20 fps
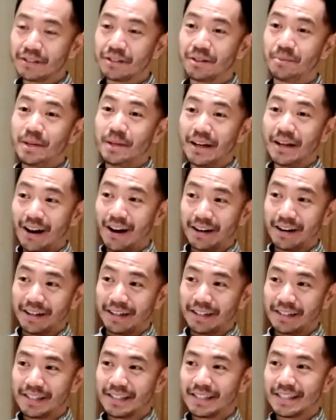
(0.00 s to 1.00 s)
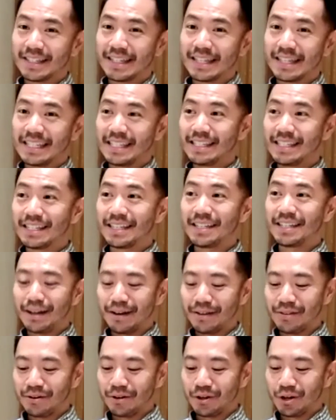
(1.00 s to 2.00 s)
To be honest, this is
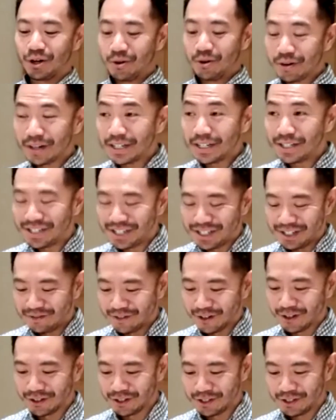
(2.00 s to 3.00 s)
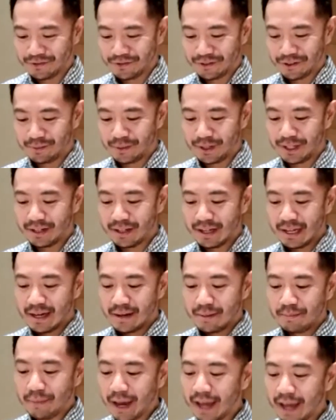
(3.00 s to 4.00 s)
another cringy verse for me,
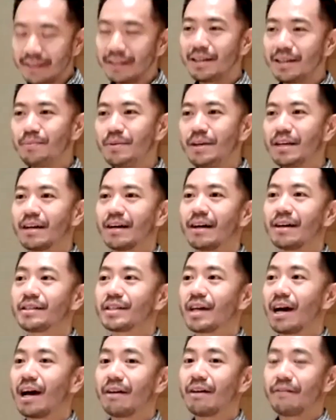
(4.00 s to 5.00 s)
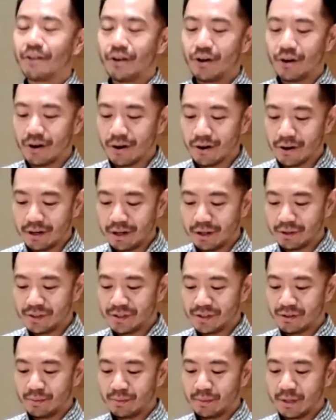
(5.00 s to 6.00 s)
mainly because I've heard it
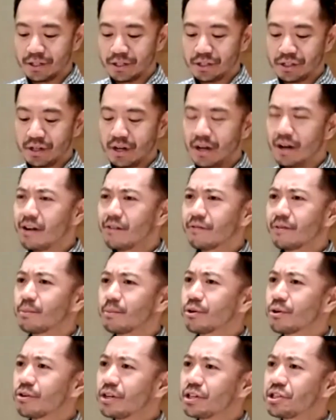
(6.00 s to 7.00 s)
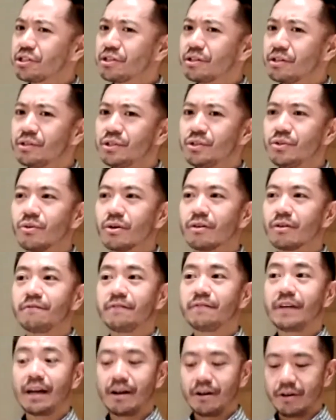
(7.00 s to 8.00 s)
so much from Christians who are
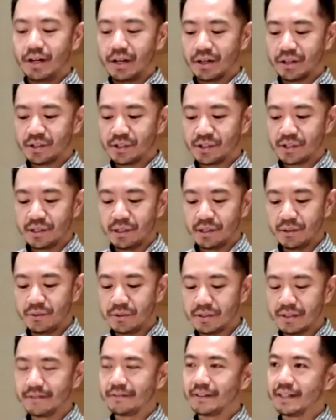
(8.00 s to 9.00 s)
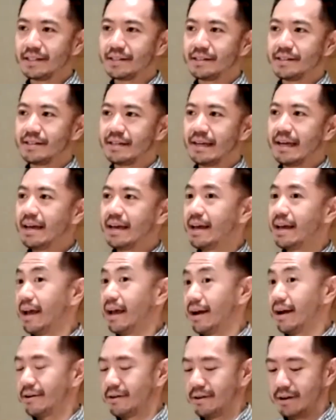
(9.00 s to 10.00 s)
very exclusivist,
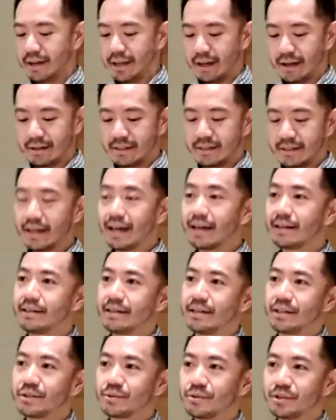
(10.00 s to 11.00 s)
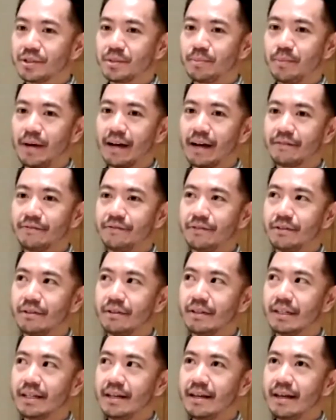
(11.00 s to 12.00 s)
arrogant, and
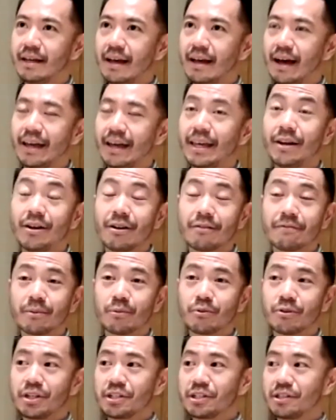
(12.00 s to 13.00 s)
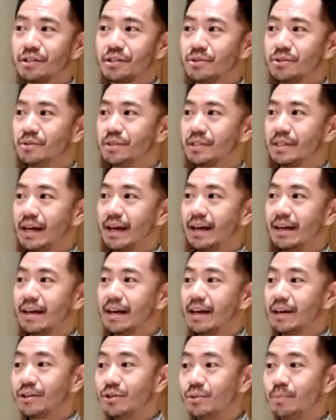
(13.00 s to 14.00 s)
disrespectful. I hear it from Christians who say,
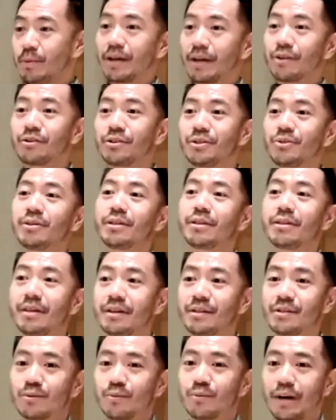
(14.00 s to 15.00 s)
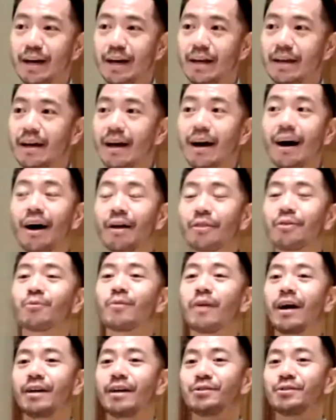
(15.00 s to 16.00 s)
you better do it this way,
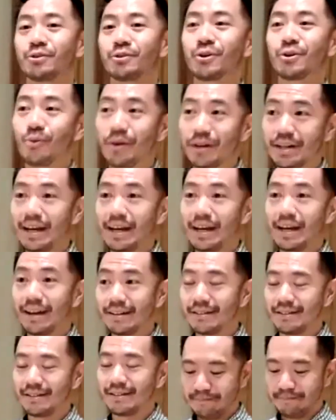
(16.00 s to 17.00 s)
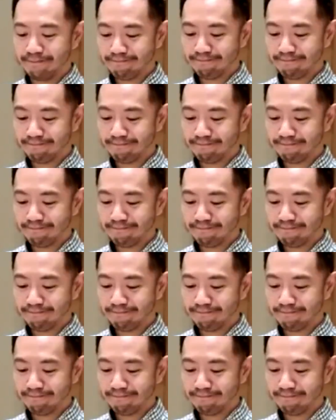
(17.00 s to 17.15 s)
otherwise you're going to hell.